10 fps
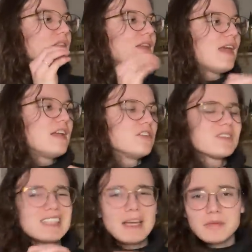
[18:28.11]
they
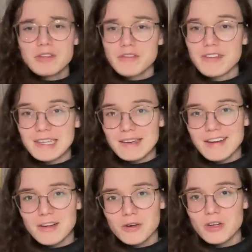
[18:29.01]
just kept on
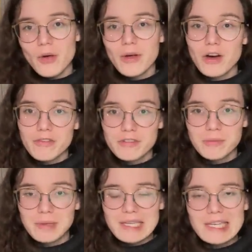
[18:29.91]
flickering or going off
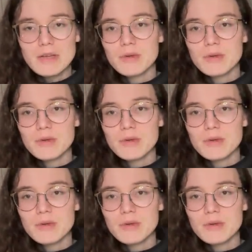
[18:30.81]
completely,